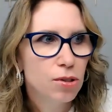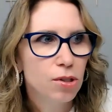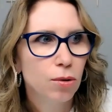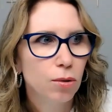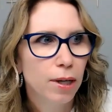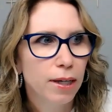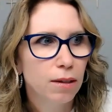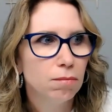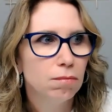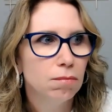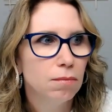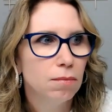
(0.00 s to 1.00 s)
So, like,
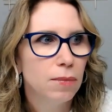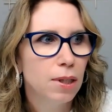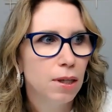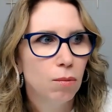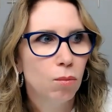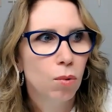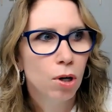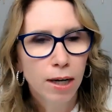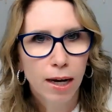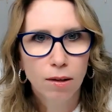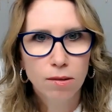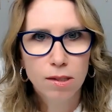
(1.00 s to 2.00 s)
the
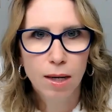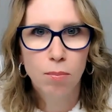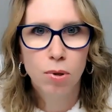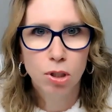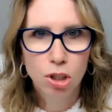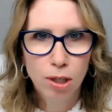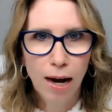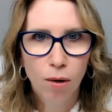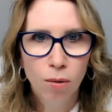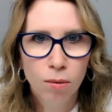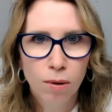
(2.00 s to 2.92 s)
workouts get pushed out